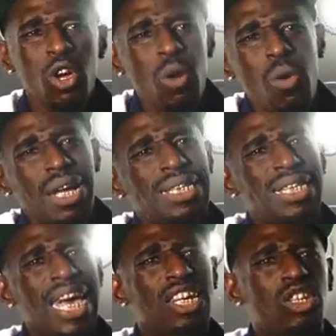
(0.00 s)
You the one
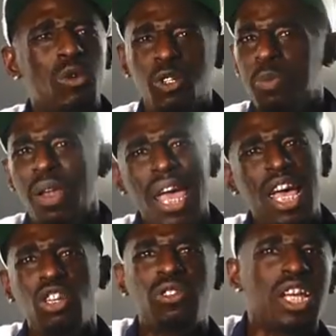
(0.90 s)
said you was
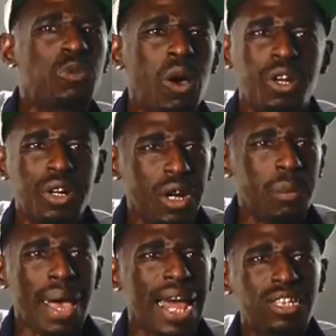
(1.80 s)
player. You just wanted
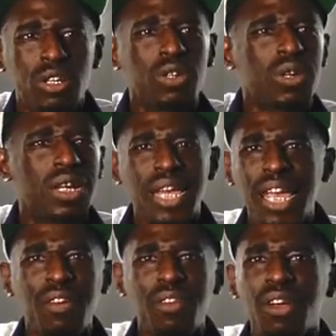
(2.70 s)
everybody so you can
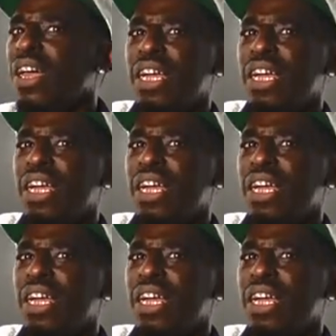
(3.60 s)
leave them.